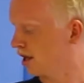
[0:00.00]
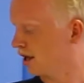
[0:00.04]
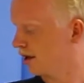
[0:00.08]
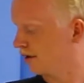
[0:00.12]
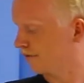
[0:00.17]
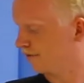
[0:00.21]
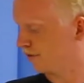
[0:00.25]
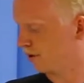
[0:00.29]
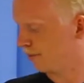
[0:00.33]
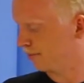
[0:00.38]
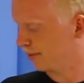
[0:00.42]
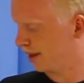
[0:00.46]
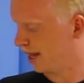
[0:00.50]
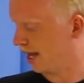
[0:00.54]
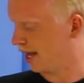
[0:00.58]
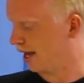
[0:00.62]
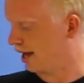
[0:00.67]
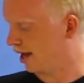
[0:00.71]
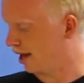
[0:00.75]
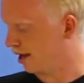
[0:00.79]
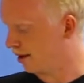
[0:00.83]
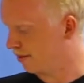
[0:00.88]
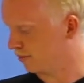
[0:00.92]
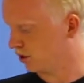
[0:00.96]
From
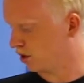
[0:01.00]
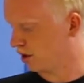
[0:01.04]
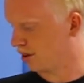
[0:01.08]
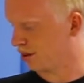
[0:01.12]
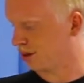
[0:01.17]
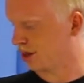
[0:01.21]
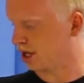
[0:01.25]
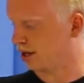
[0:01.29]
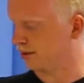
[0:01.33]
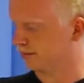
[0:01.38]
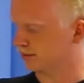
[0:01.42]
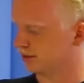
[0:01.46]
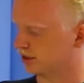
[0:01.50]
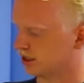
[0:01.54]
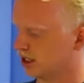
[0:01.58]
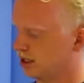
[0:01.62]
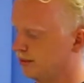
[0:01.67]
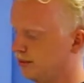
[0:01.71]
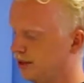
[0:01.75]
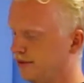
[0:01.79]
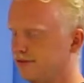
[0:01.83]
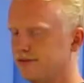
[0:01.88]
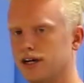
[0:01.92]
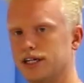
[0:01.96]
there, your thumb's going
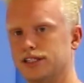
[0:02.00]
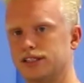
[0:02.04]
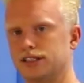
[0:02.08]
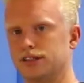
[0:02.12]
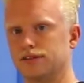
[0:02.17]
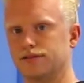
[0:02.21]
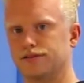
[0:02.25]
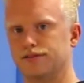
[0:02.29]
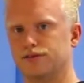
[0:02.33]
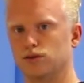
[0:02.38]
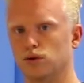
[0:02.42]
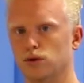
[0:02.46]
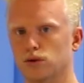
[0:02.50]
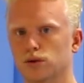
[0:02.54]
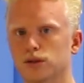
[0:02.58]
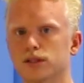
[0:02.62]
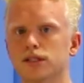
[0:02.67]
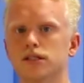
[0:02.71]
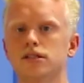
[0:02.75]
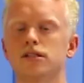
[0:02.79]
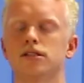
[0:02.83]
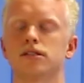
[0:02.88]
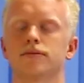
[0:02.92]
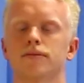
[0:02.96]
to be facing
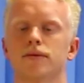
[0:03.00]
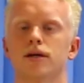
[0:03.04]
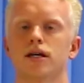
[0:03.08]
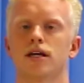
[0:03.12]
forwards,